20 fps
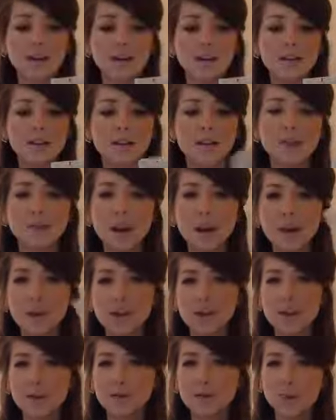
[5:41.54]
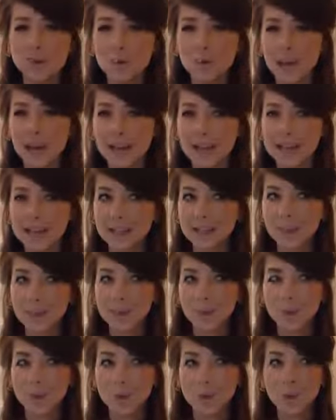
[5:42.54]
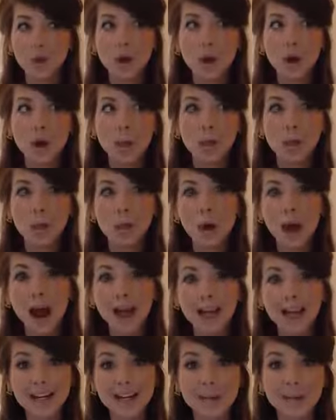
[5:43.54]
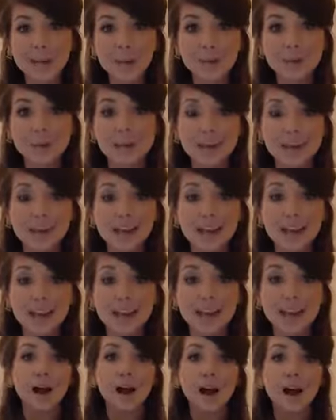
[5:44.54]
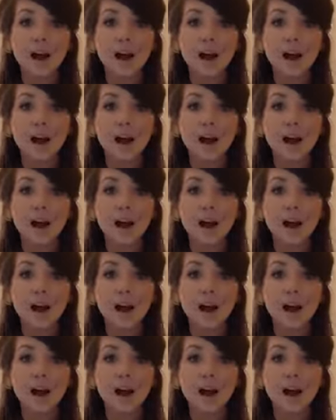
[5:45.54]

specially formulated for more acne prone skin.